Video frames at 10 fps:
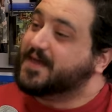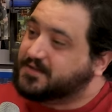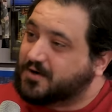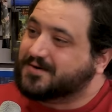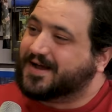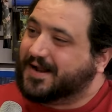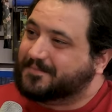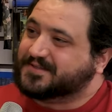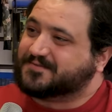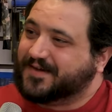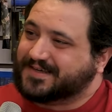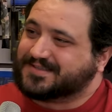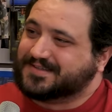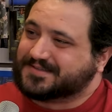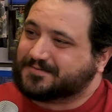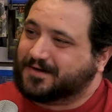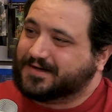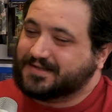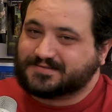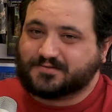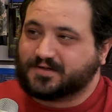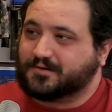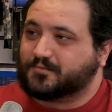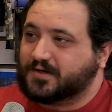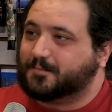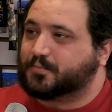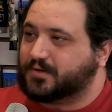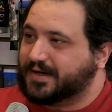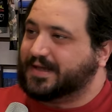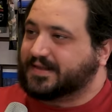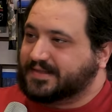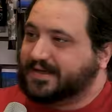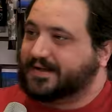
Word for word: They don't cut up his face in this one. He's looking real pretty at the